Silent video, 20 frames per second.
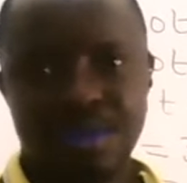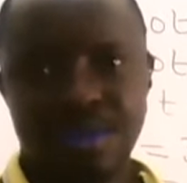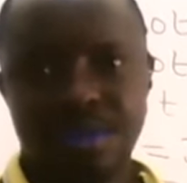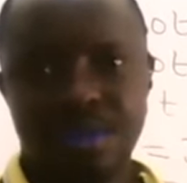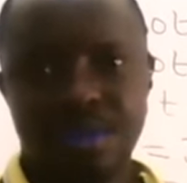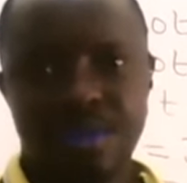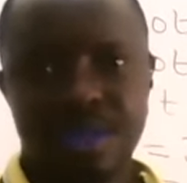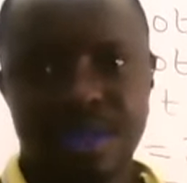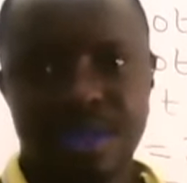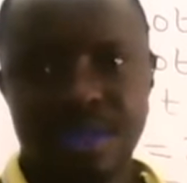
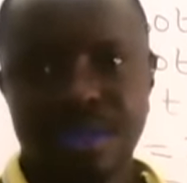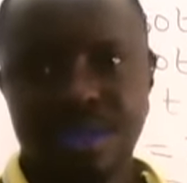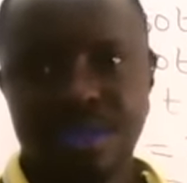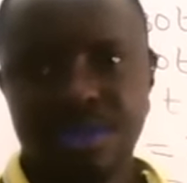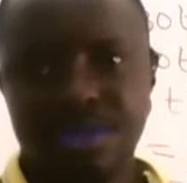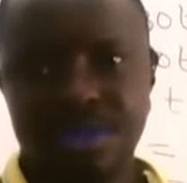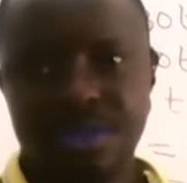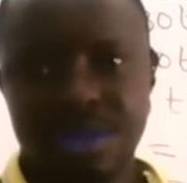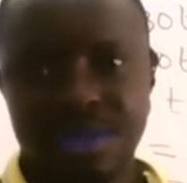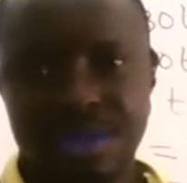All right.
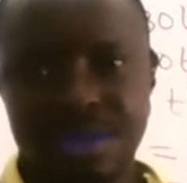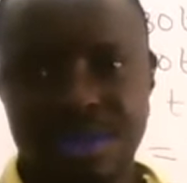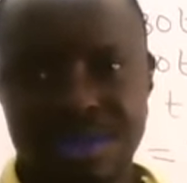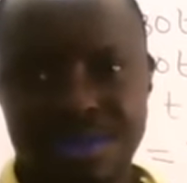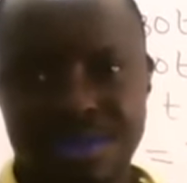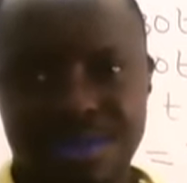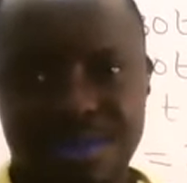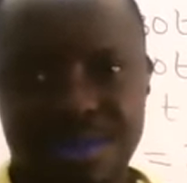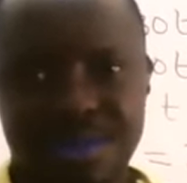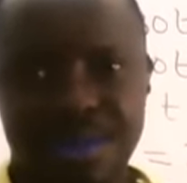Okay.
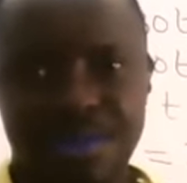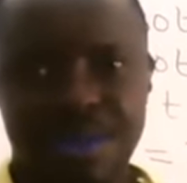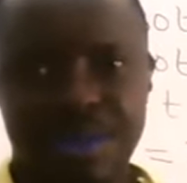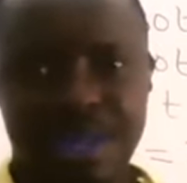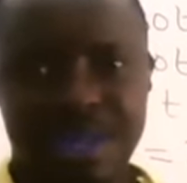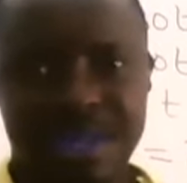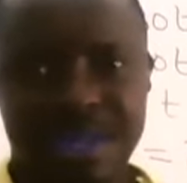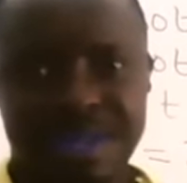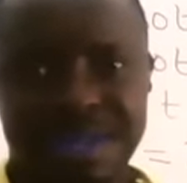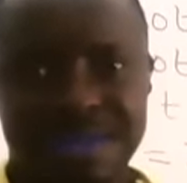All
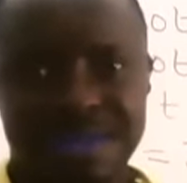right.